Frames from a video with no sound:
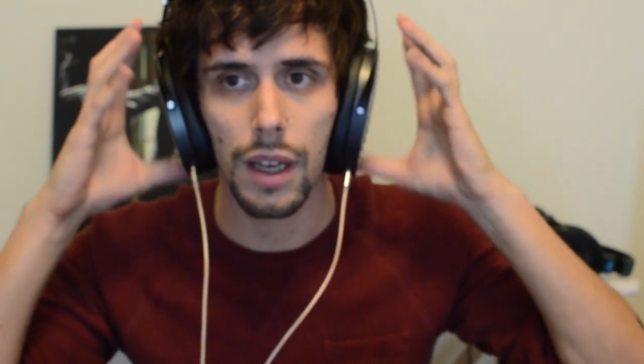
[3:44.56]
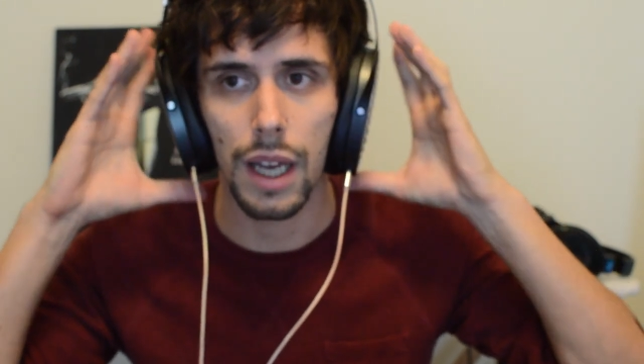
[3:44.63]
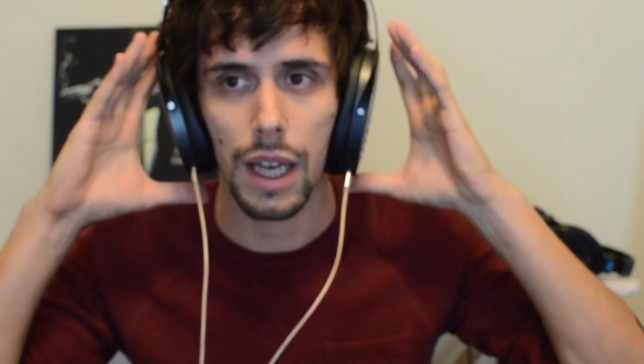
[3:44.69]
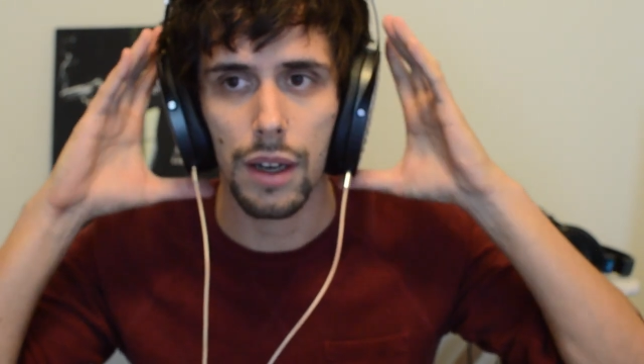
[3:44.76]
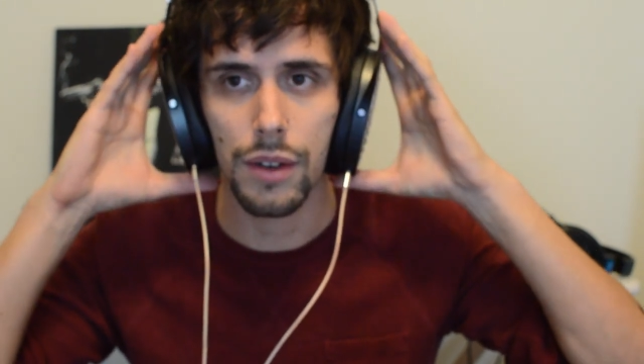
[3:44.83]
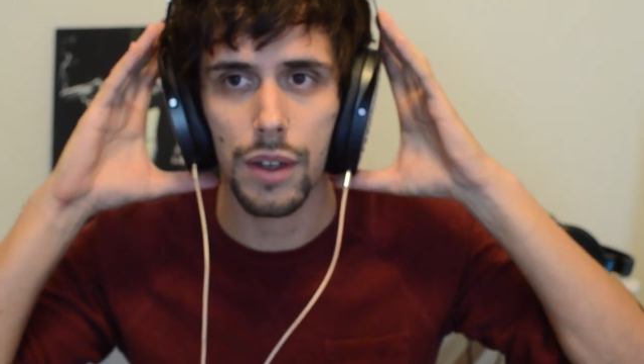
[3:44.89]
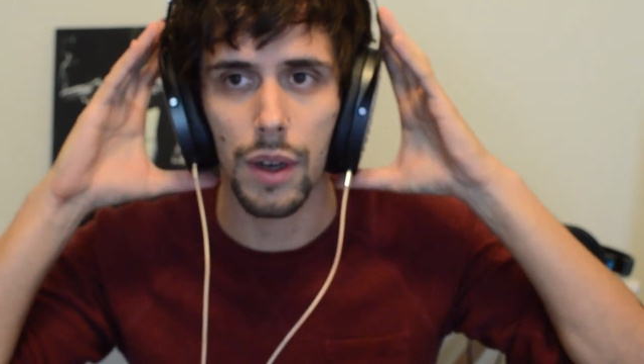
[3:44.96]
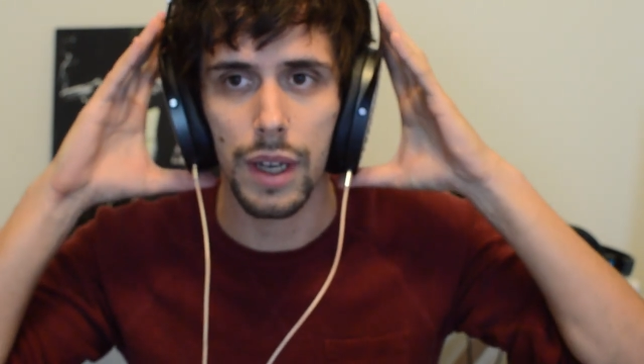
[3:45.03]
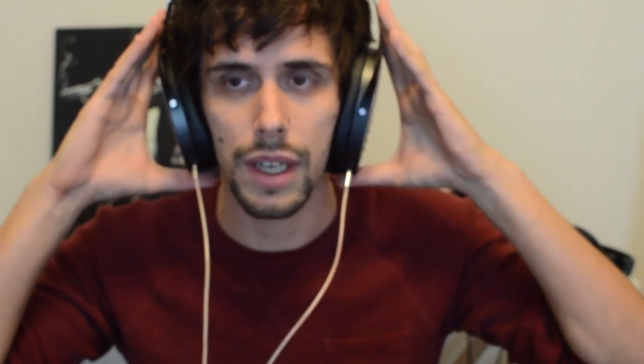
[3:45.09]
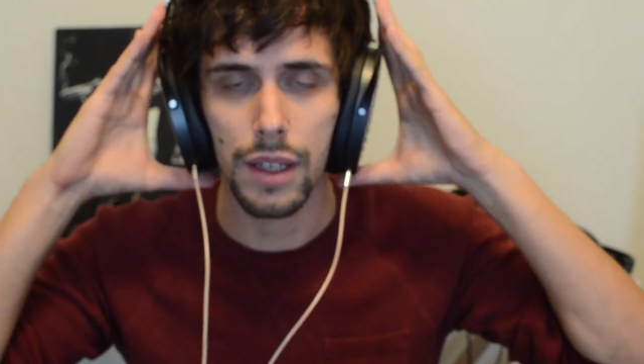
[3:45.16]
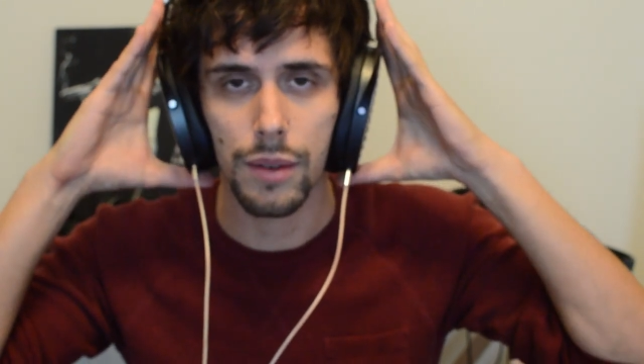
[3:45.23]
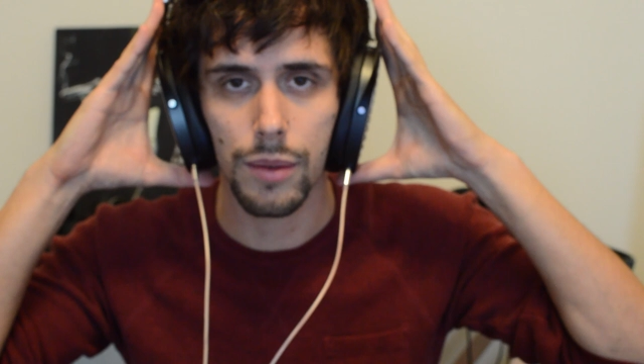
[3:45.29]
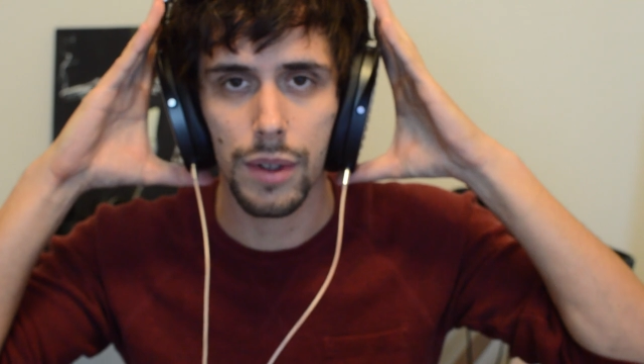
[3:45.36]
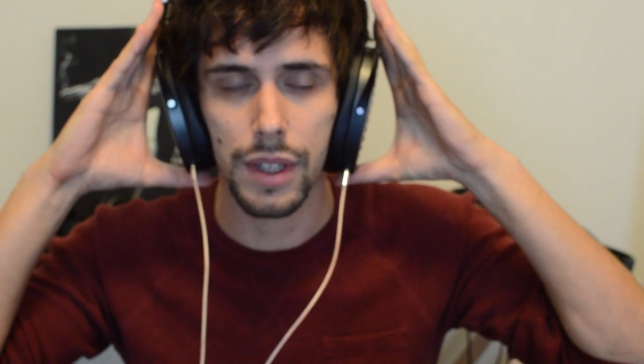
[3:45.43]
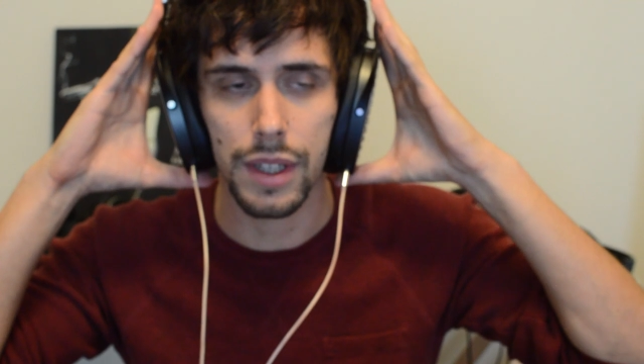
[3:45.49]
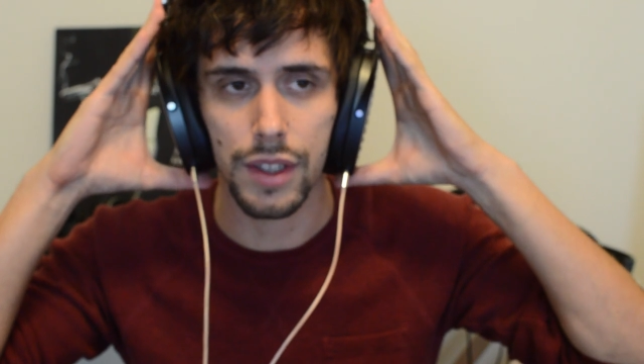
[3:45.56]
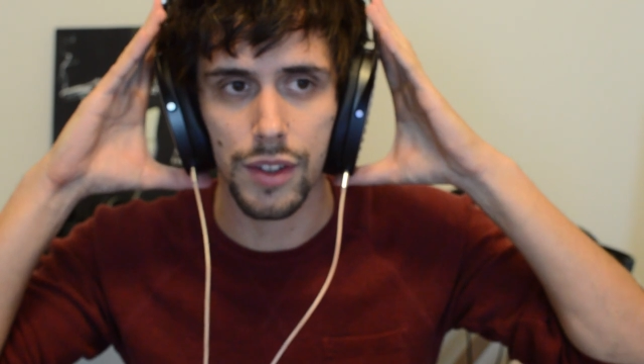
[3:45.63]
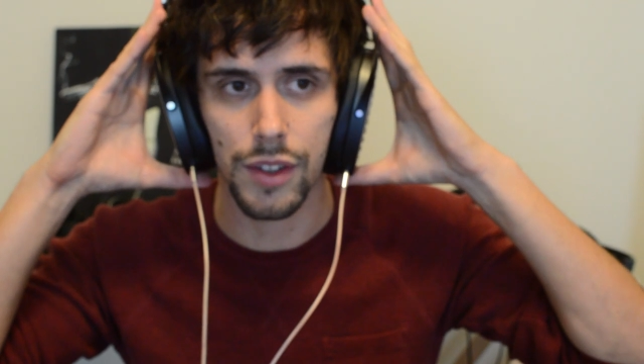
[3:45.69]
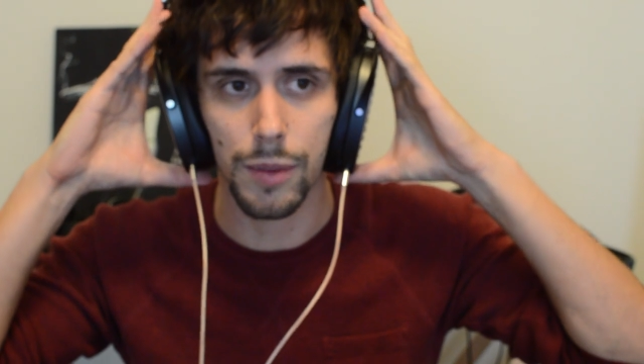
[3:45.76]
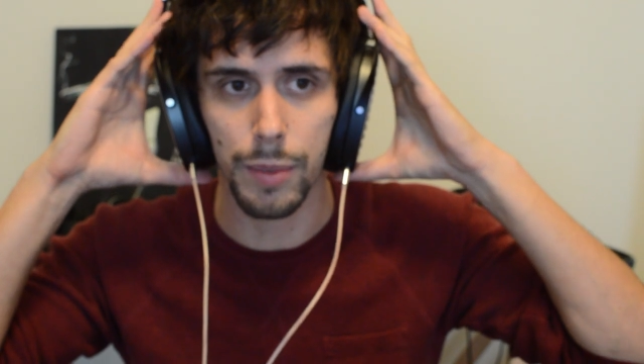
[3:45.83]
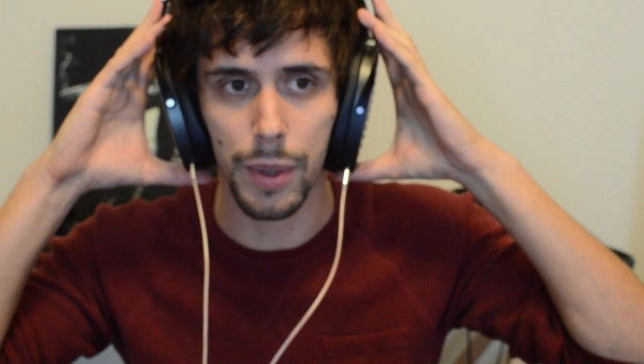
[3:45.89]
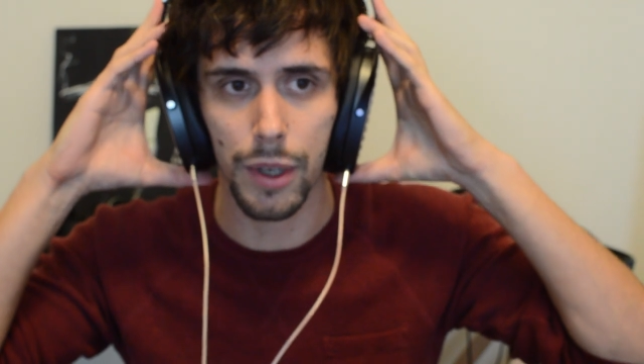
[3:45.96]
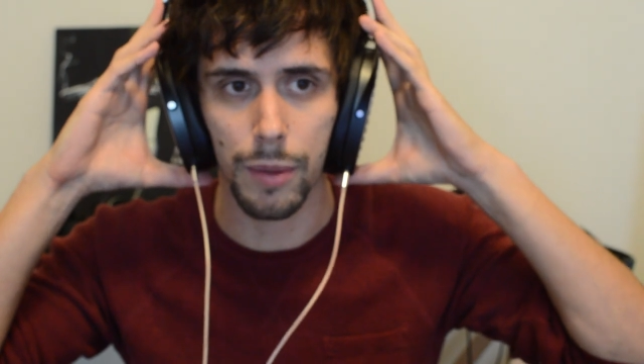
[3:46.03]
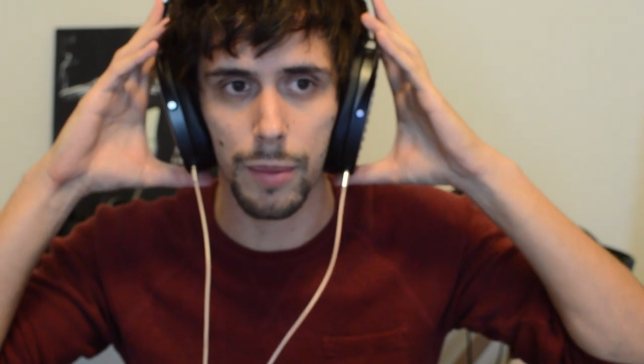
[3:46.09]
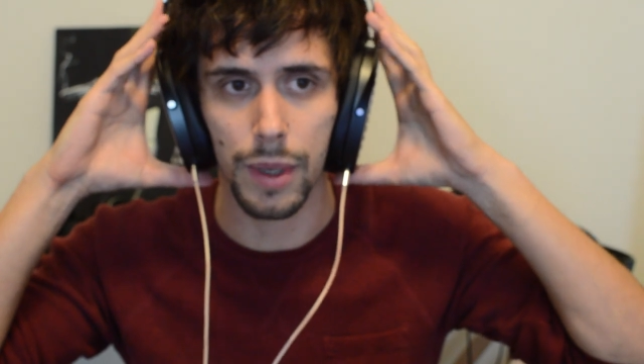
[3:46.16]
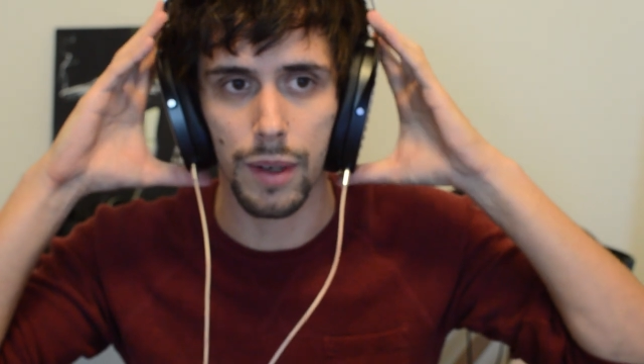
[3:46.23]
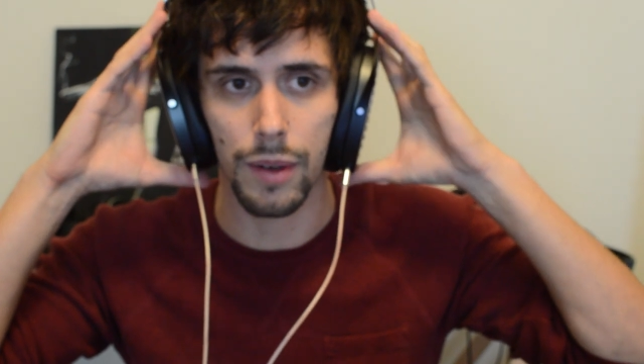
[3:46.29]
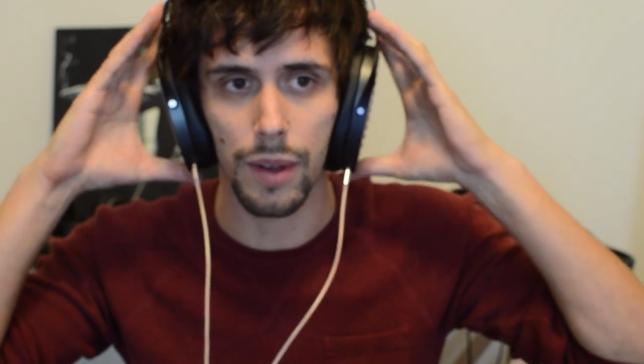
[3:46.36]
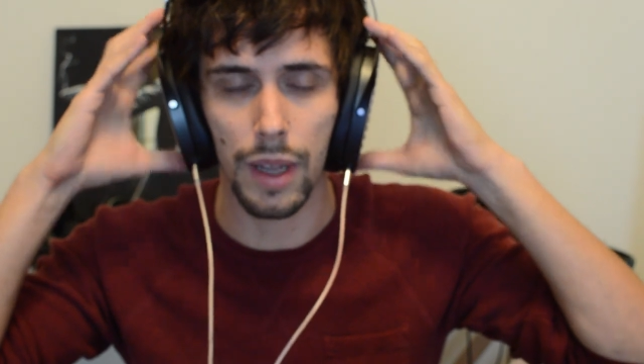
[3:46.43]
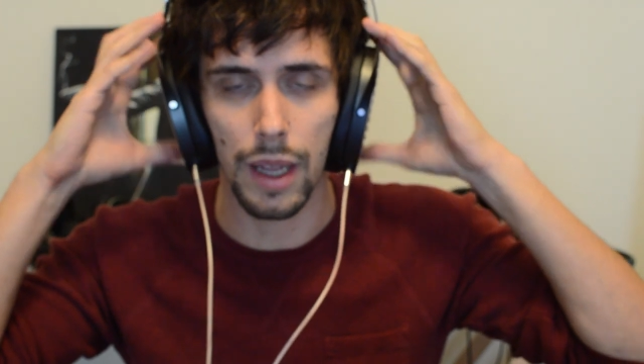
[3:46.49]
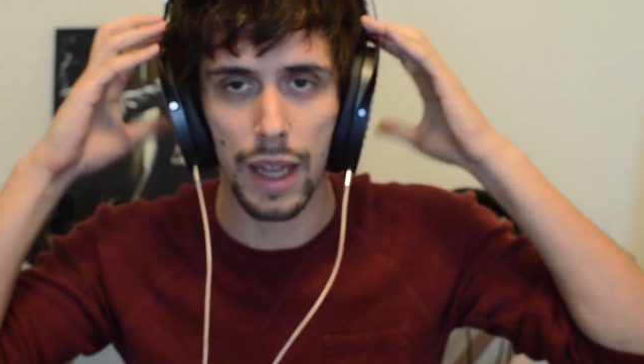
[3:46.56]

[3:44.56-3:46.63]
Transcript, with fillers: I don't know. I didn't really experiment